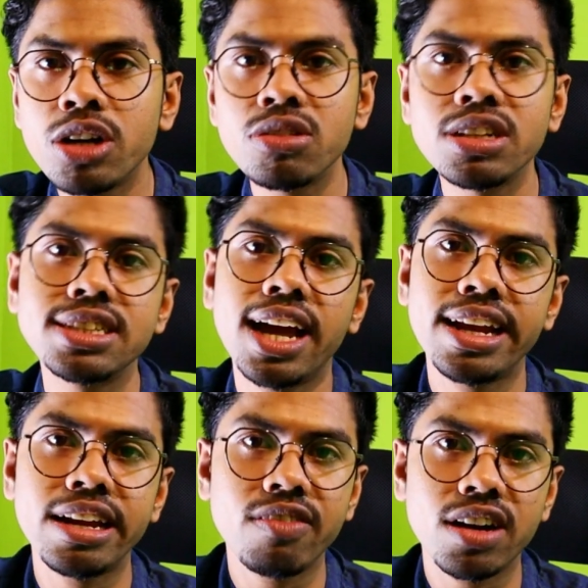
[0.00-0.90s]
want to
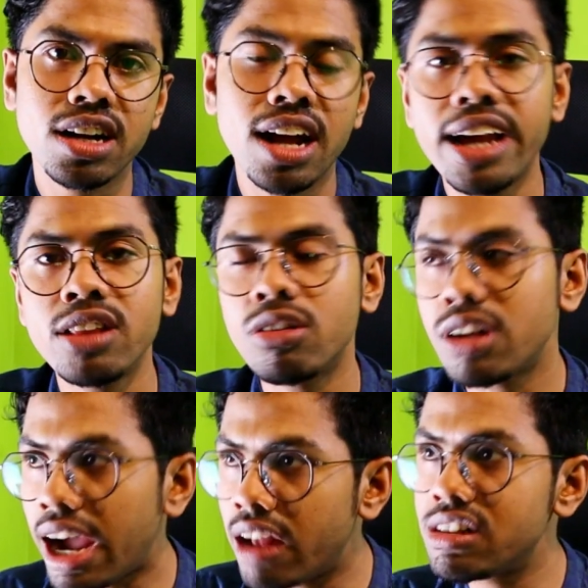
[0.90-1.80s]
design an inverter. I
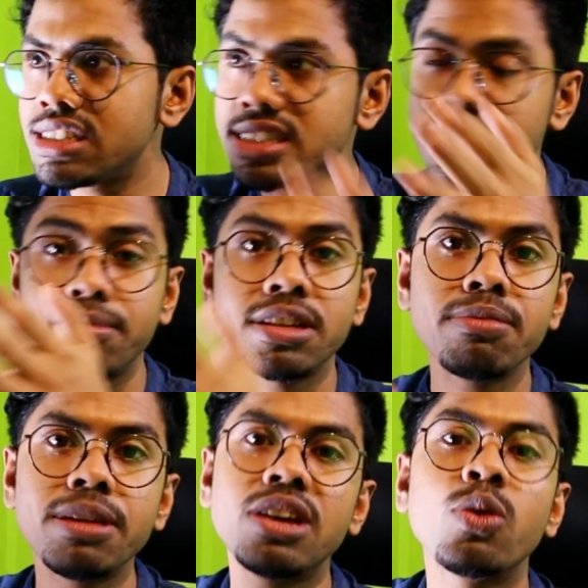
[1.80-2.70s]
thought I'll design
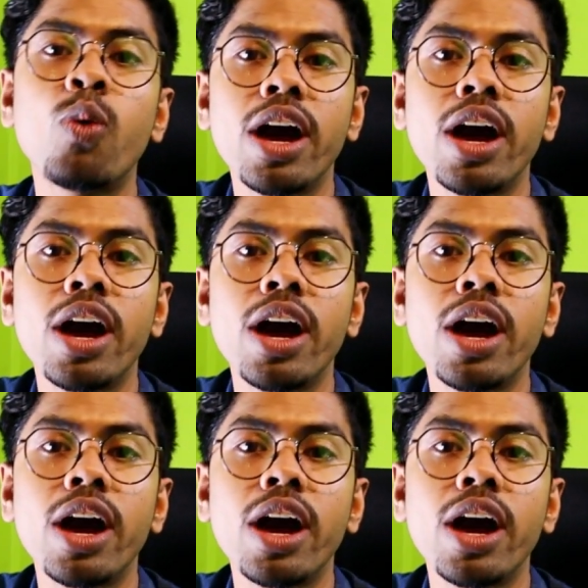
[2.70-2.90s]
something big.